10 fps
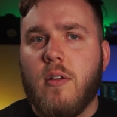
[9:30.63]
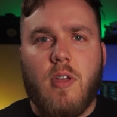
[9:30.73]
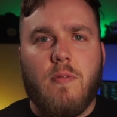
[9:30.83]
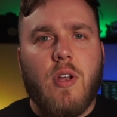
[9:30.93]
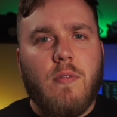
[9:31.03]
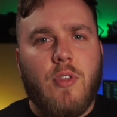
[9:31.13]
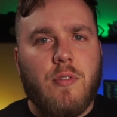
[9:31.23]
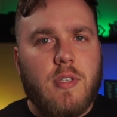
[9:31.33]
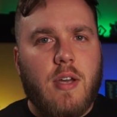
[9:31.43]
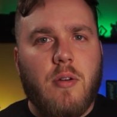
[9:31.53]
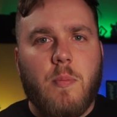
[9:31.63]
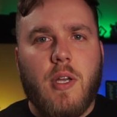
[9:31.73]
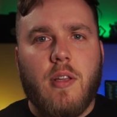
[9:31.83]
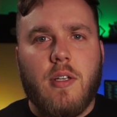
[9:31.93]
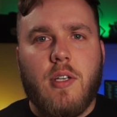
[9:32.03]
If none of those sound
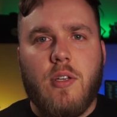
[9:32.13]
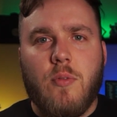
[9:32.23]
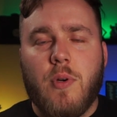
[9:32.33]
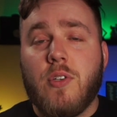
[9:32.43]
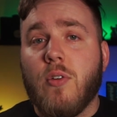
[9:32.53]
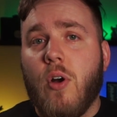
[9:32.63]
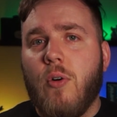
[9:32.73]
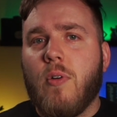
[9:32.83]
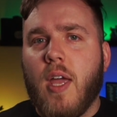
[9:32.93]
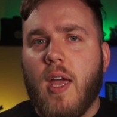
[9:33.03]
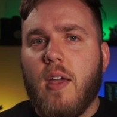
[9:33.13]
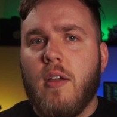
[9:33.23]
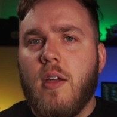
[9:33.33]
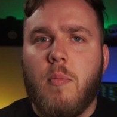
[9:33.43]
appealing to you, but you're okay